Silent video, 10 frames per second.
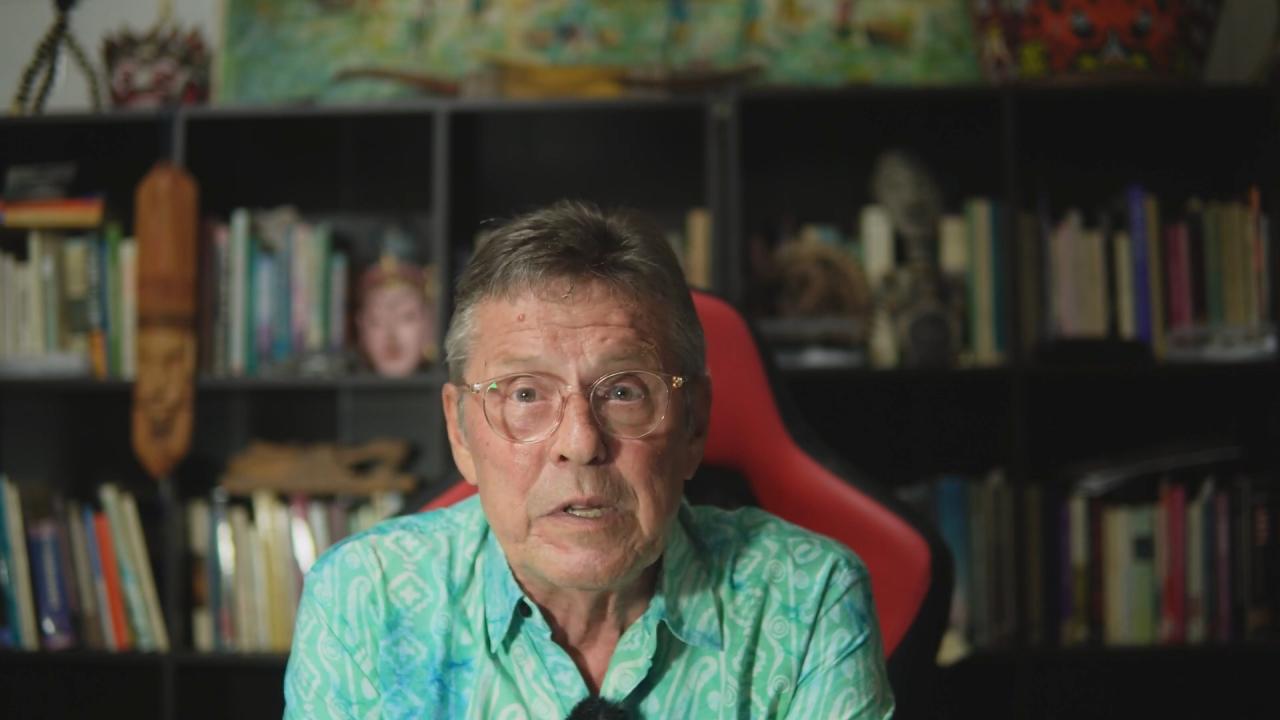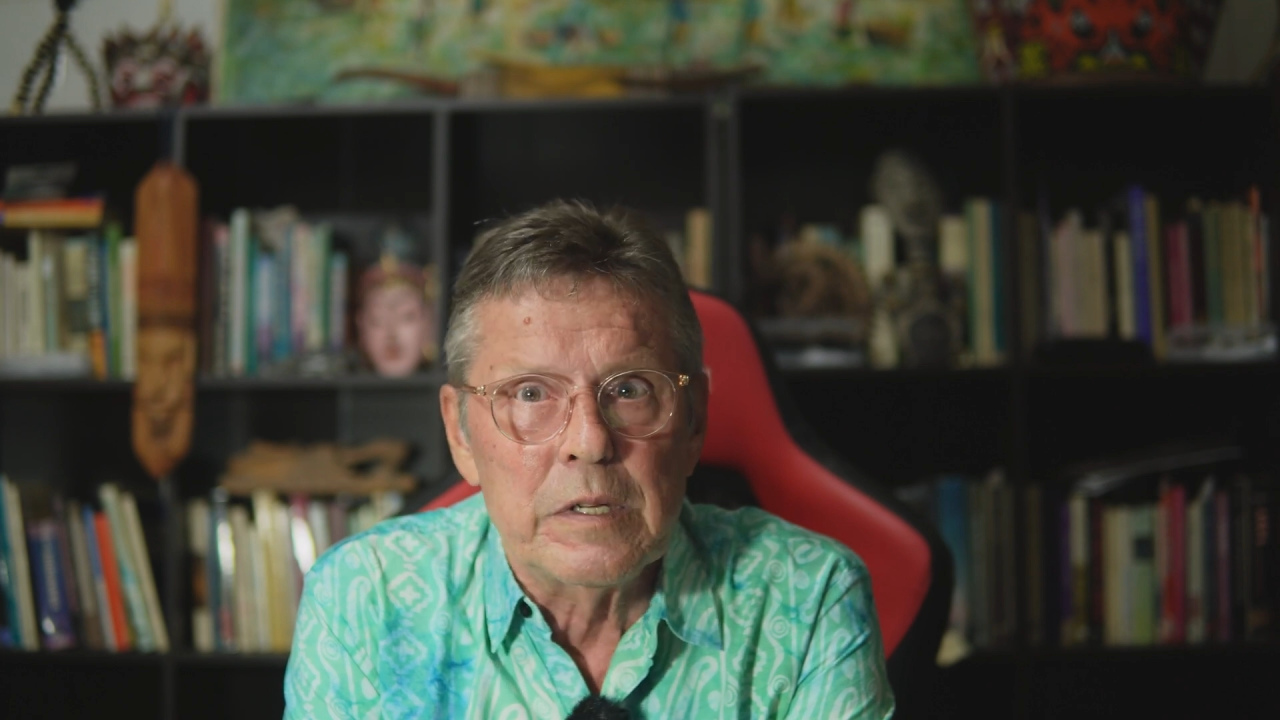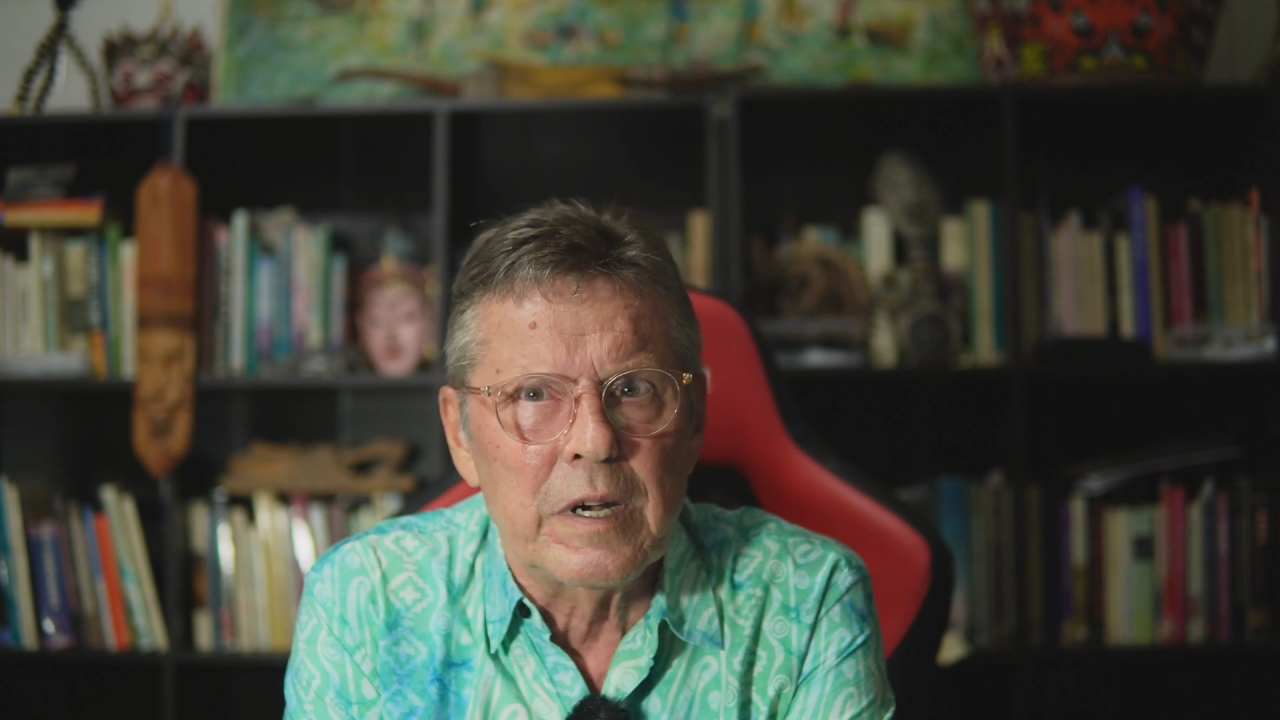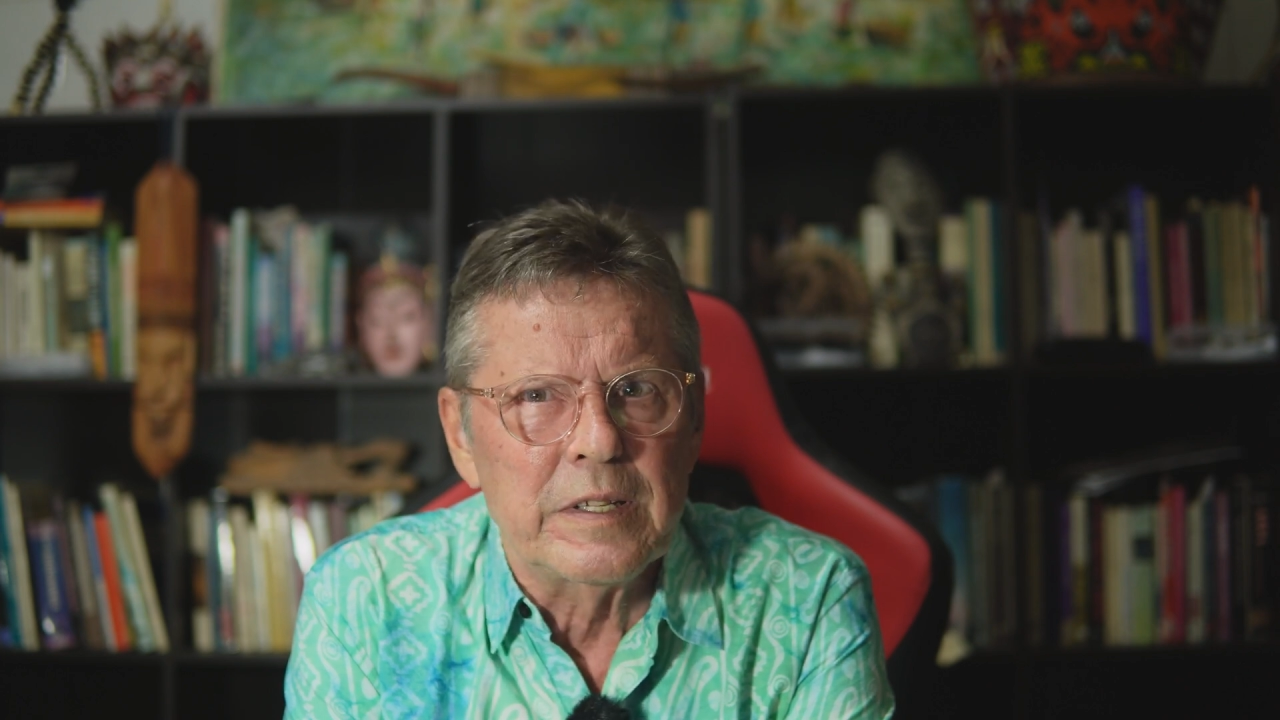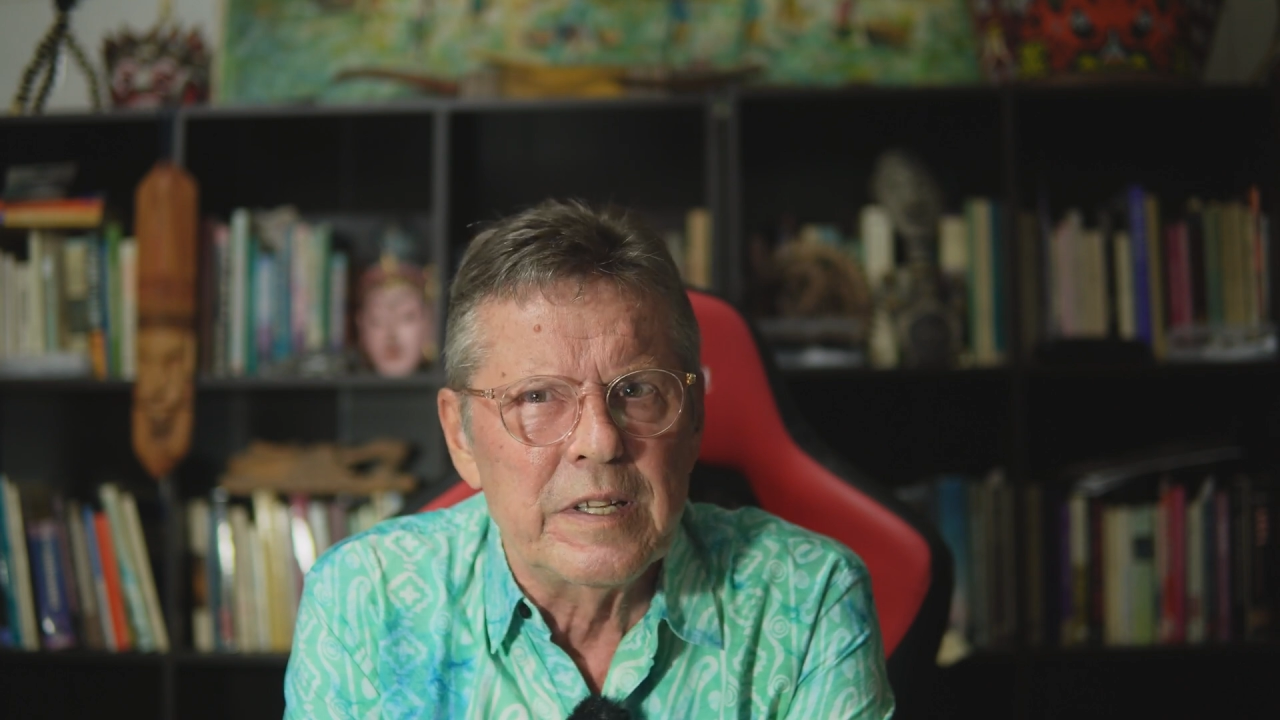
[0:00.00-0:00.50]
He
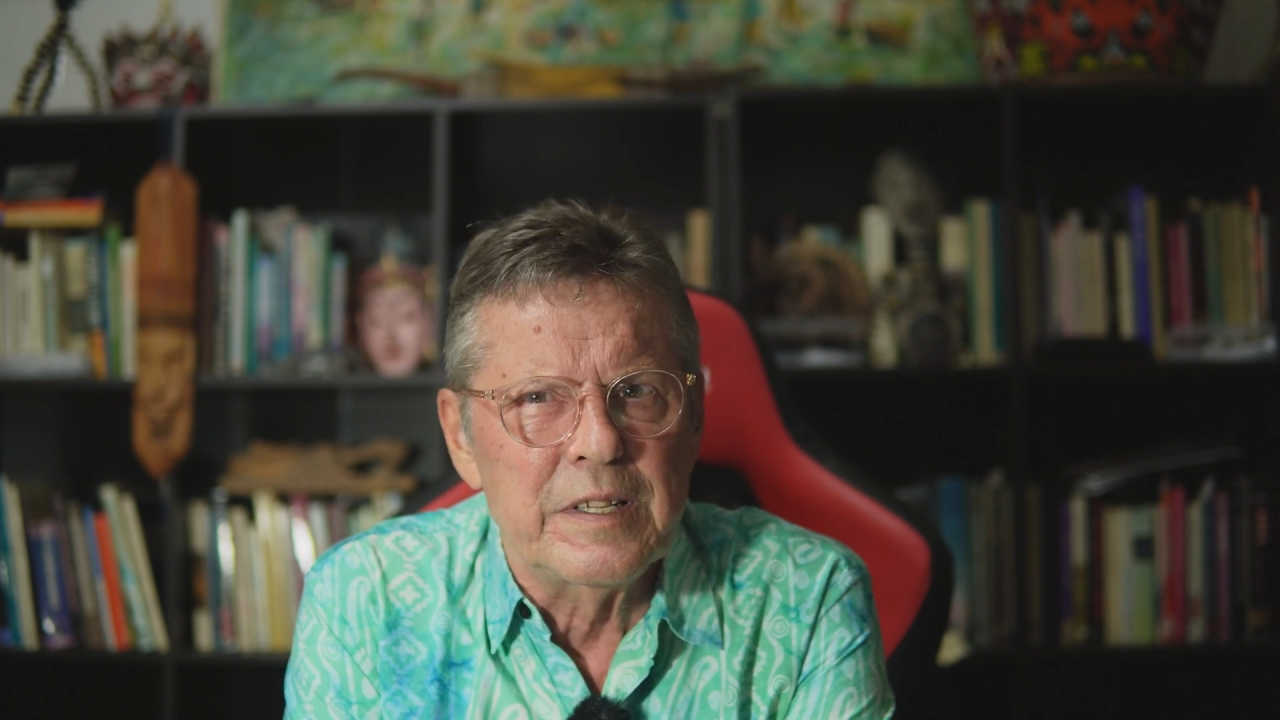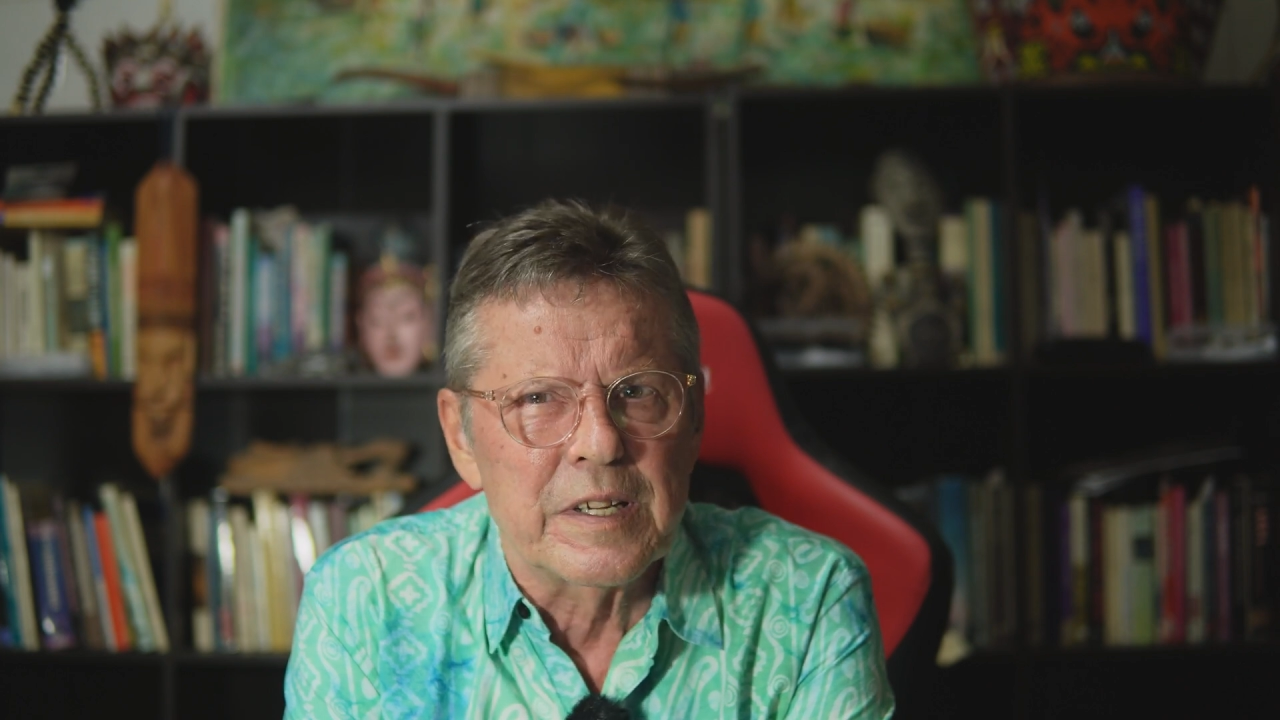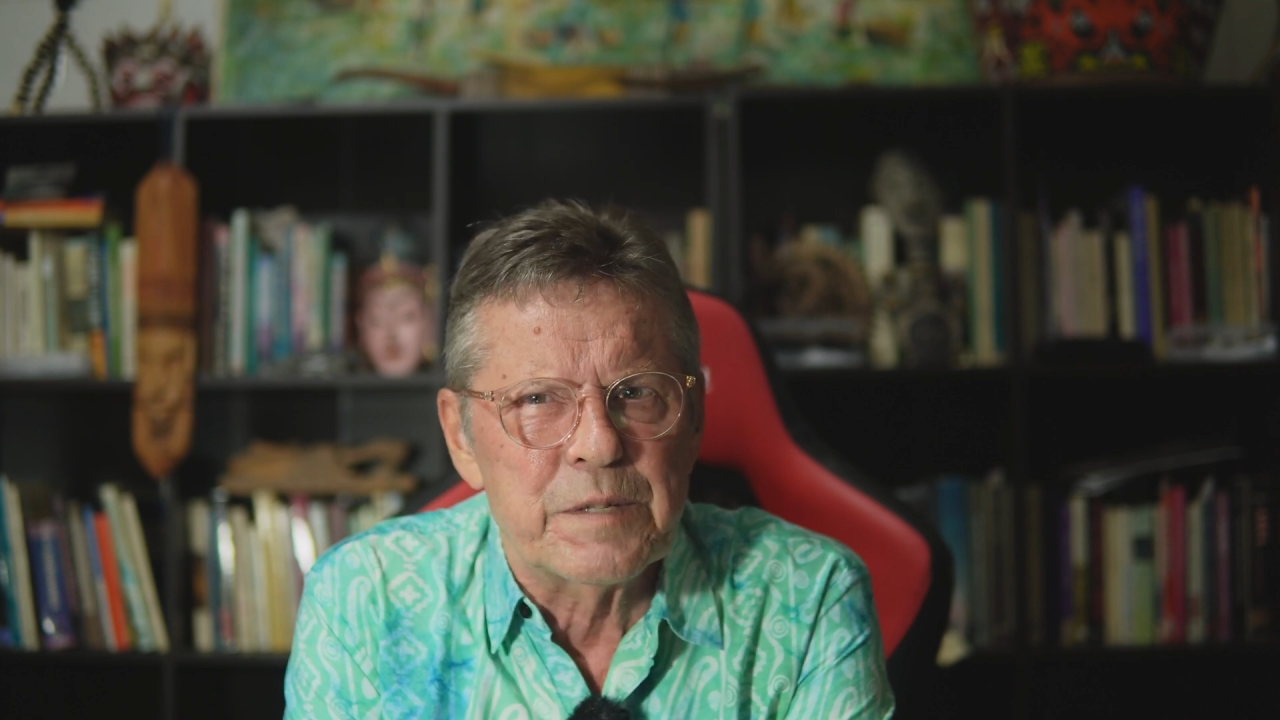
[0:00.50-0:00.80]
said, "I didn't